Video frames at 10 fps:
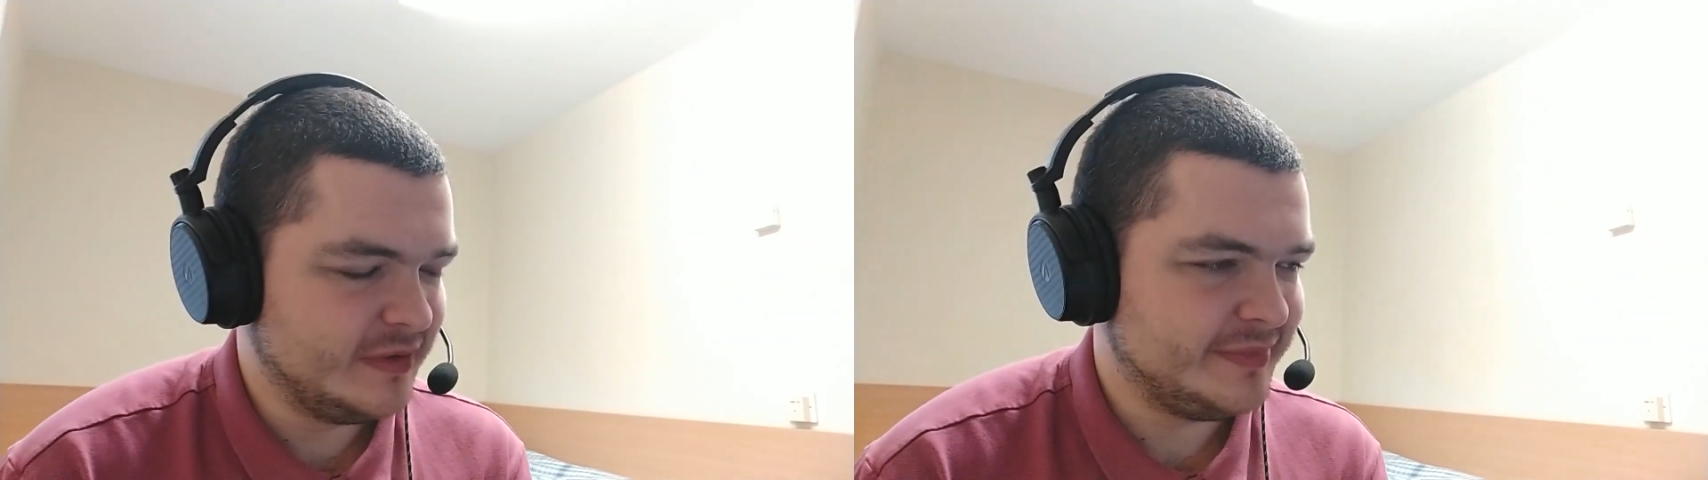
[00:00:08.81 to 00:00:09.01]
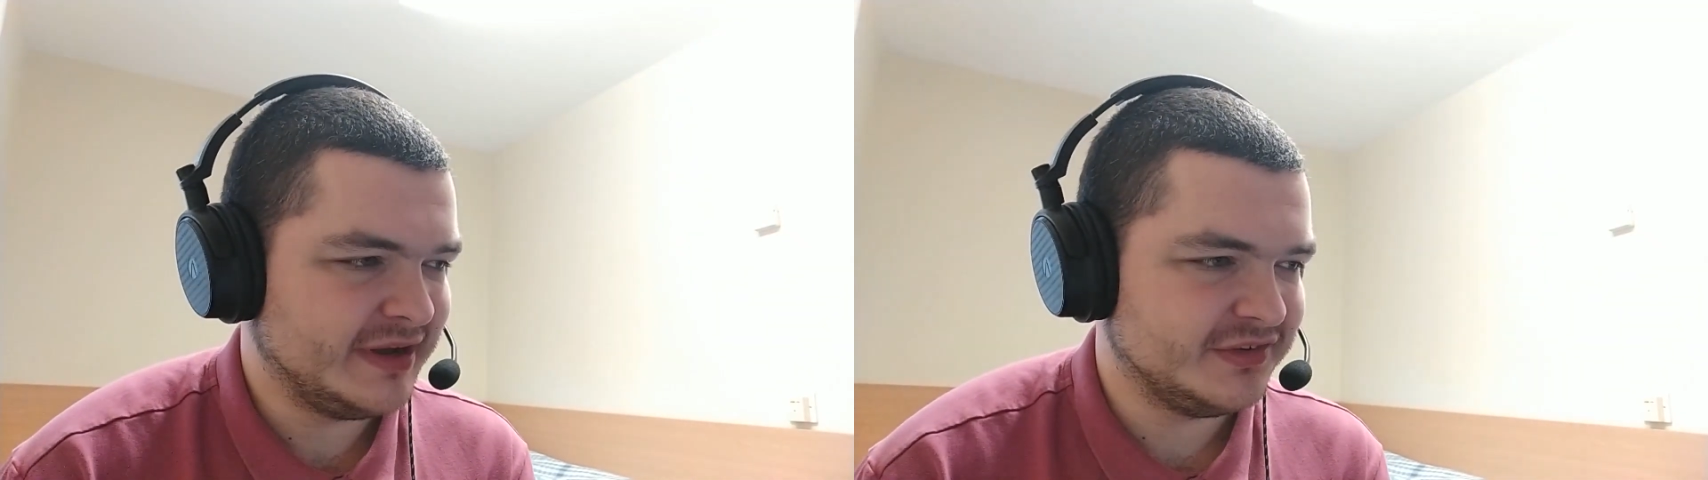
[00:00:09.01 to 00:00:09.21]

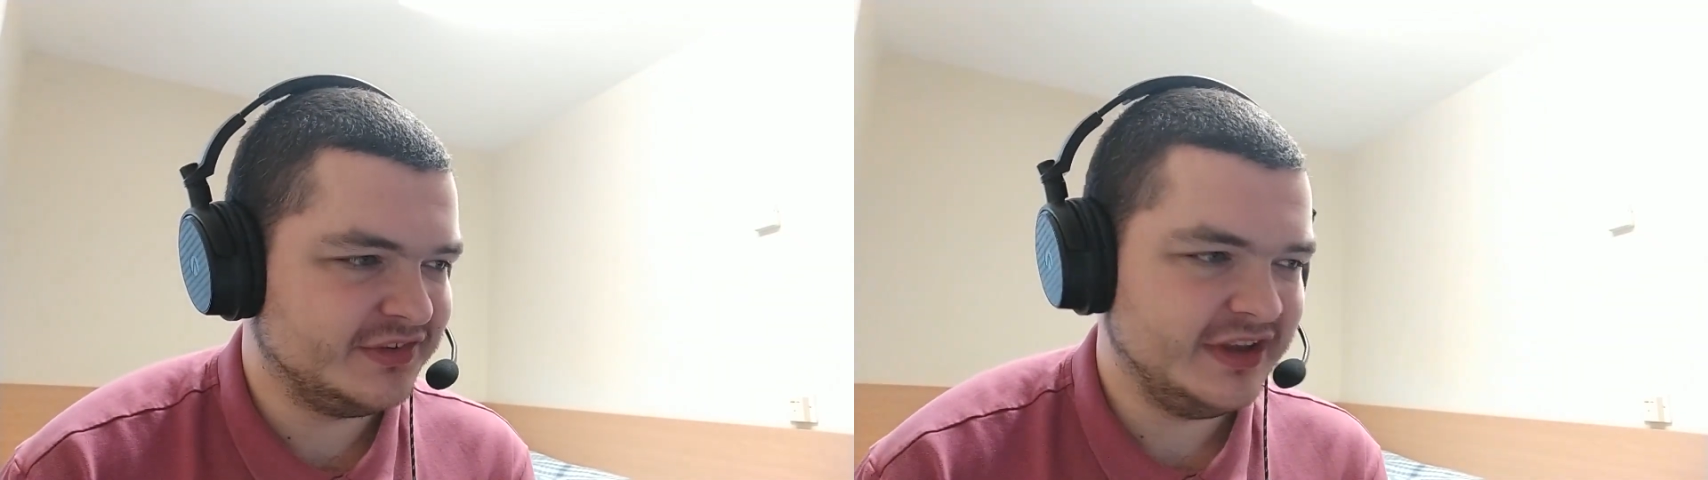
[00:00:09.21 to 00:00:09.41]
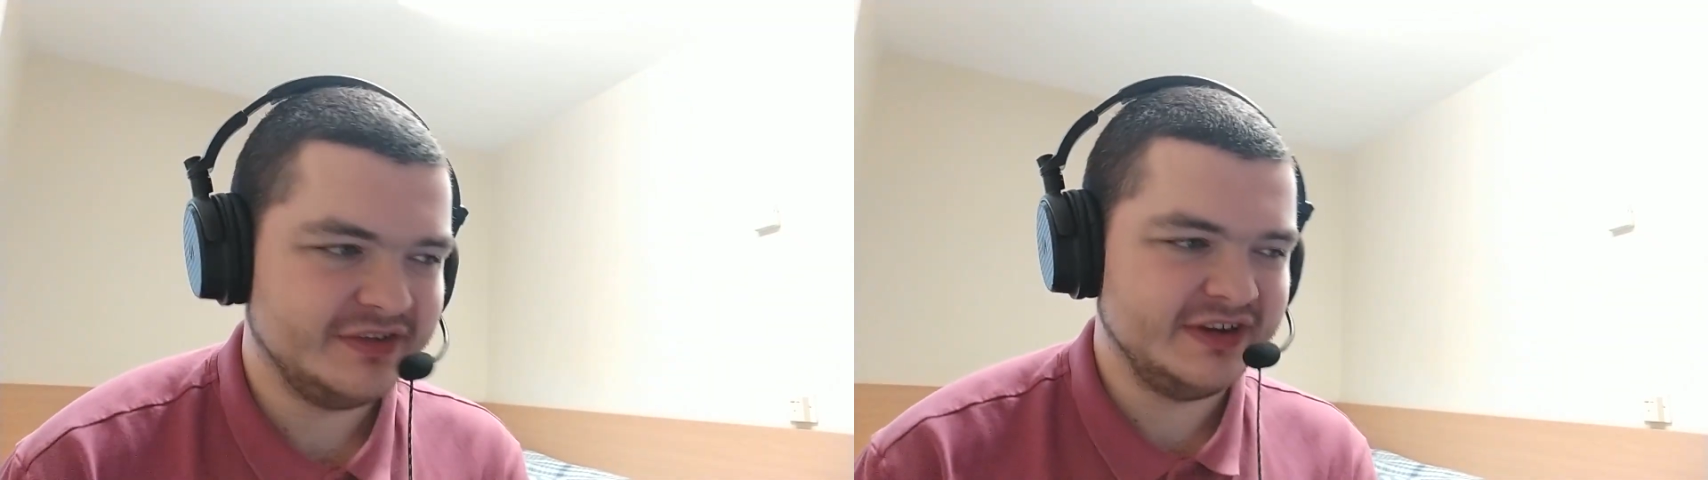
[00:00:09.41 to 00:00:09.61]
I'm about a
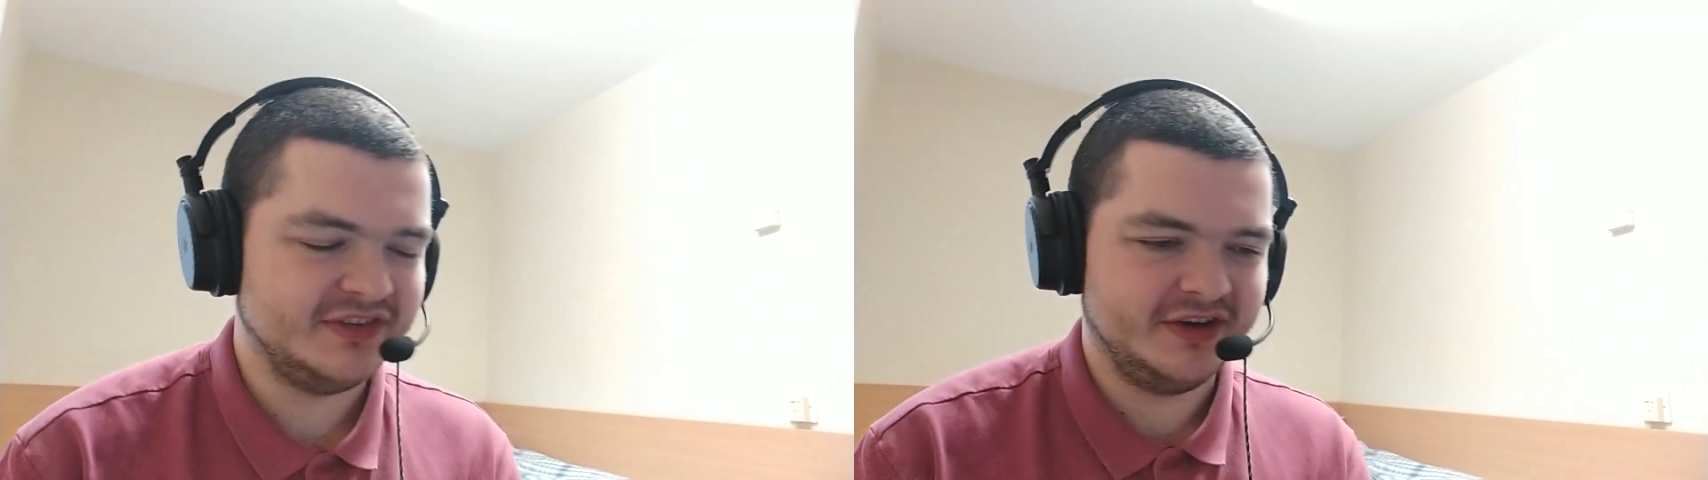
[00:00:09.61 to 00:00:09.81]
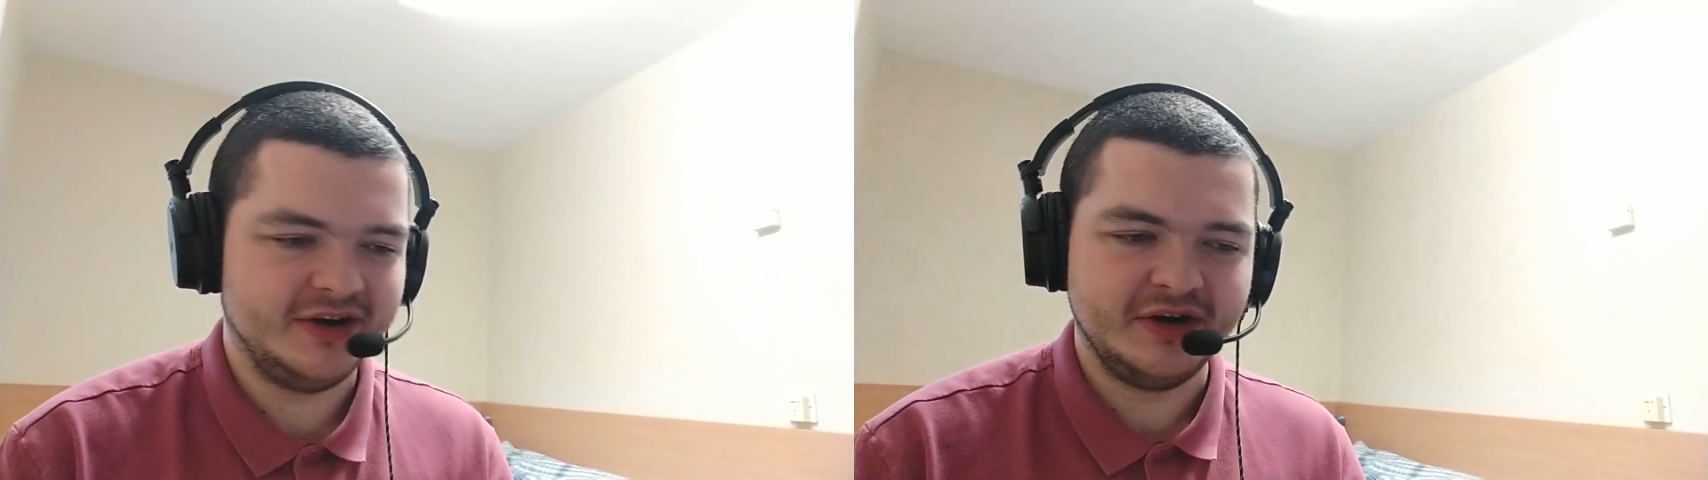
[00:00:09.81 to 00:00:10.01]
series
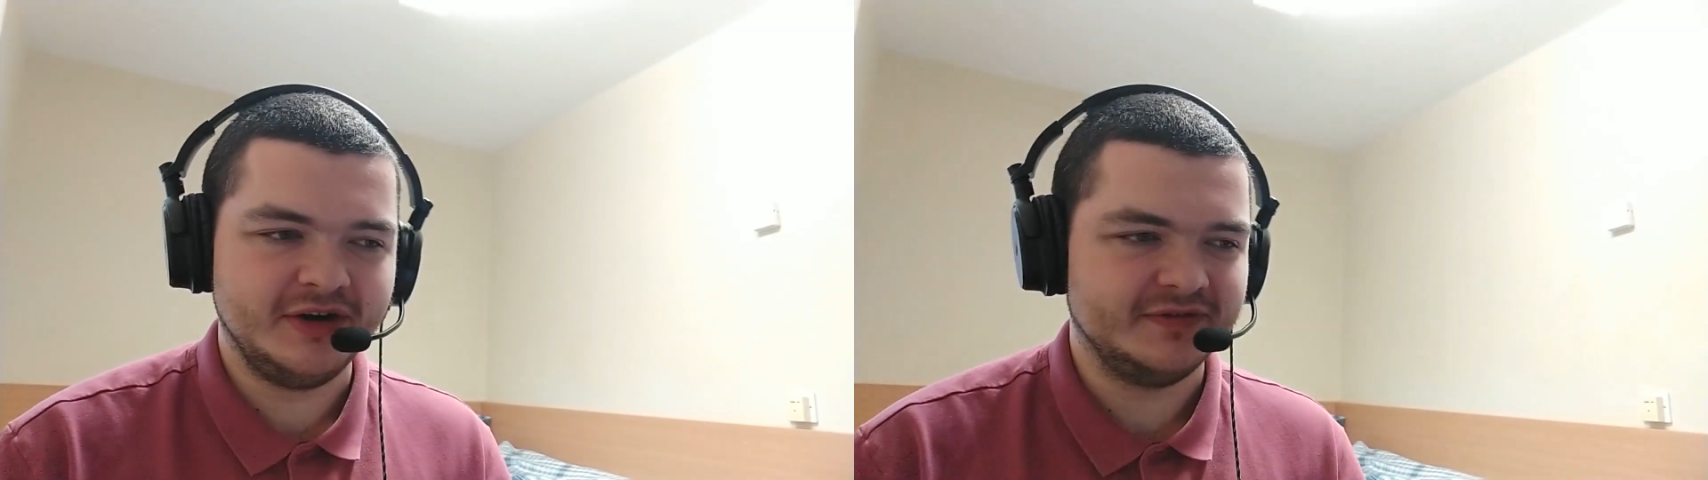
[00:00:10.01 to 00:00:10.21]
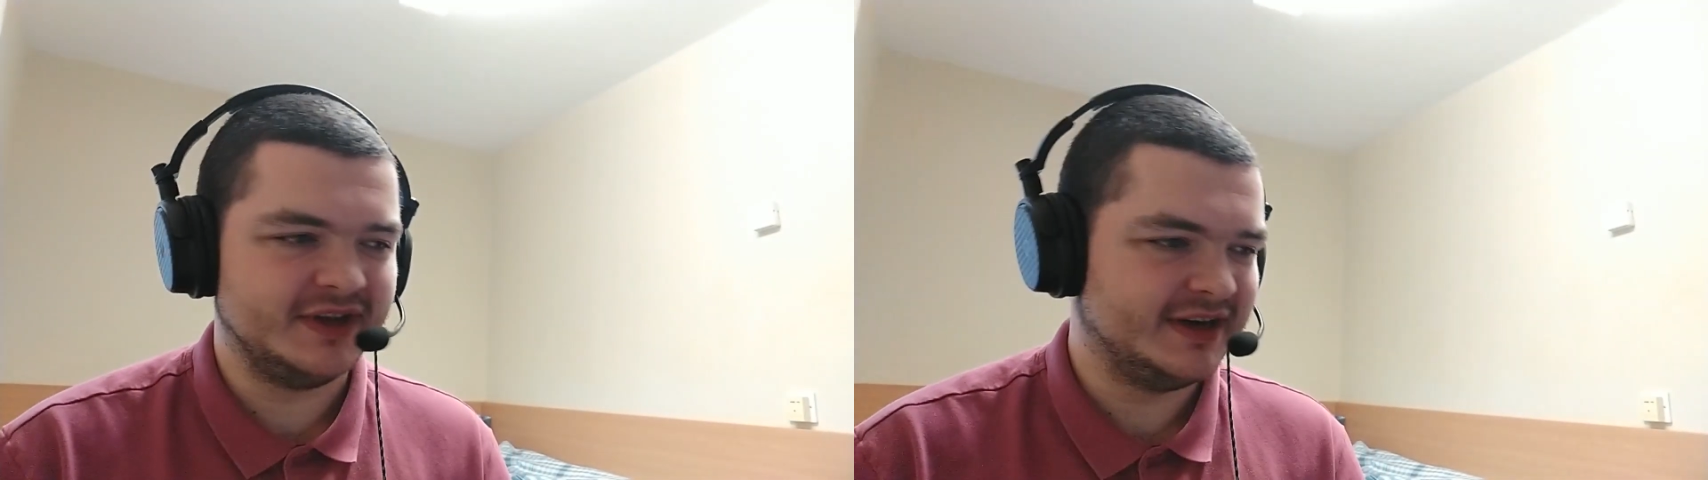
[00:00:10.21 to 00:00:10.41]
and a half